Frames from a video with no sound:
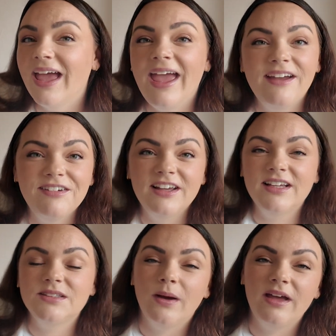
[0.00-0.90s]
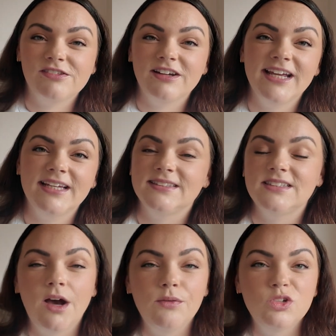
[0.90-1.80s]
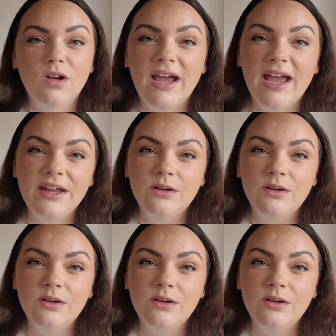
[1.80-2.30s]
areas, whatever it is, a tough tray